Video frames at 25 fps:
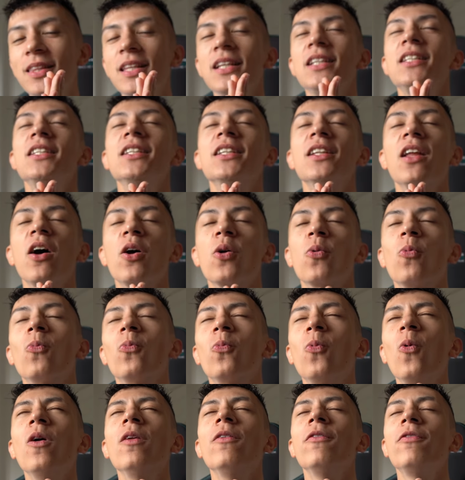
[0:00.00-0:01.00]
This is like
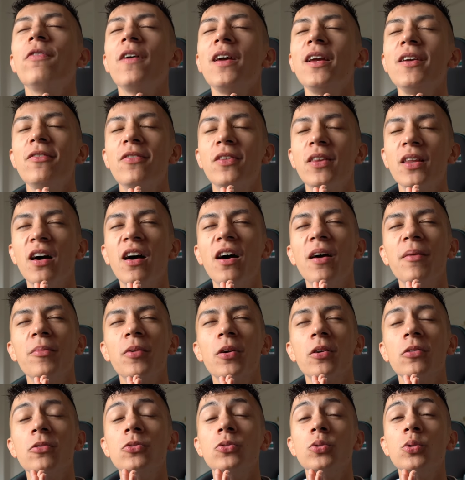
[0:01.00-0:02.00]
one favour that I'm
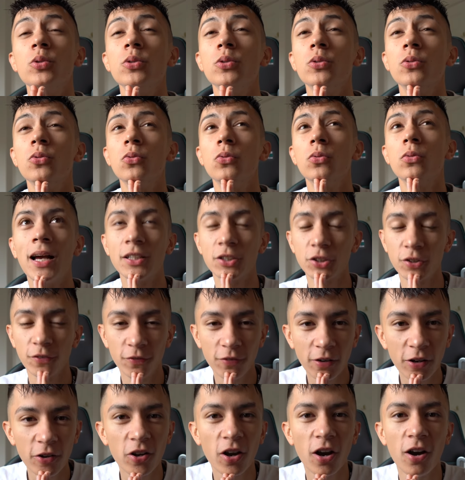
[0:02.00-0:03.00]
going to ask
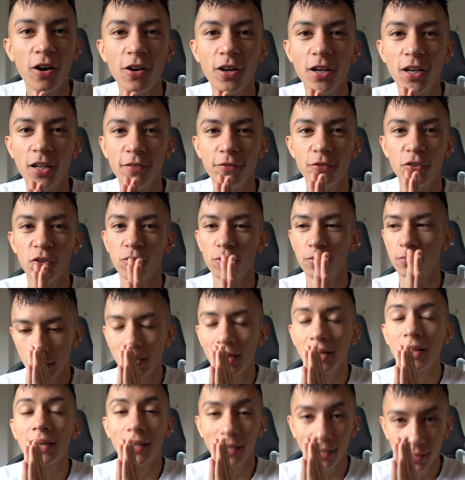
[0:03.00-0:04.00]
very highly of you.
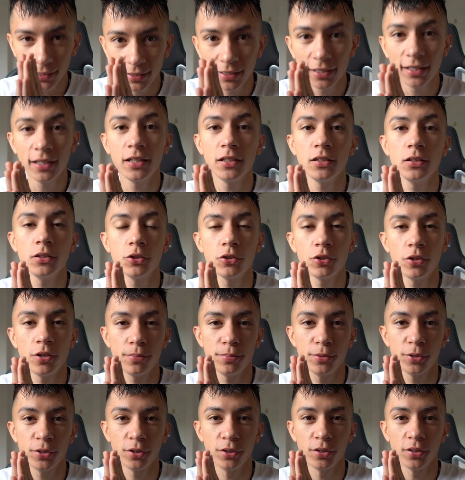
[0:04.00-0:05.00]
Click the link in the
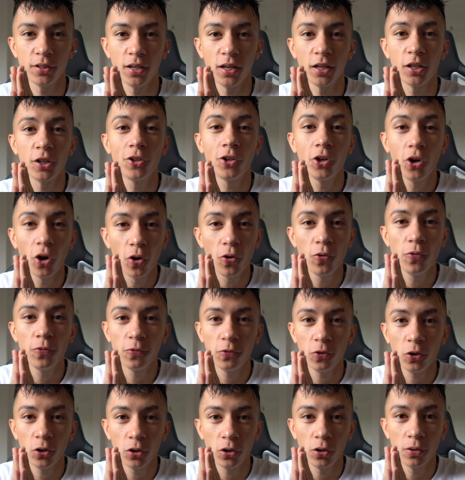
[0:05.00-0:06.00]
description and go
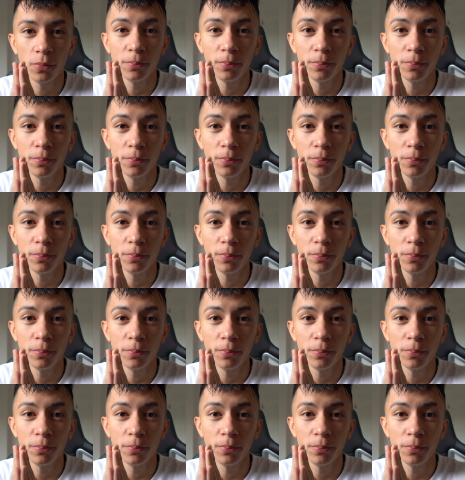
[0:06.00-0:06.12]
follow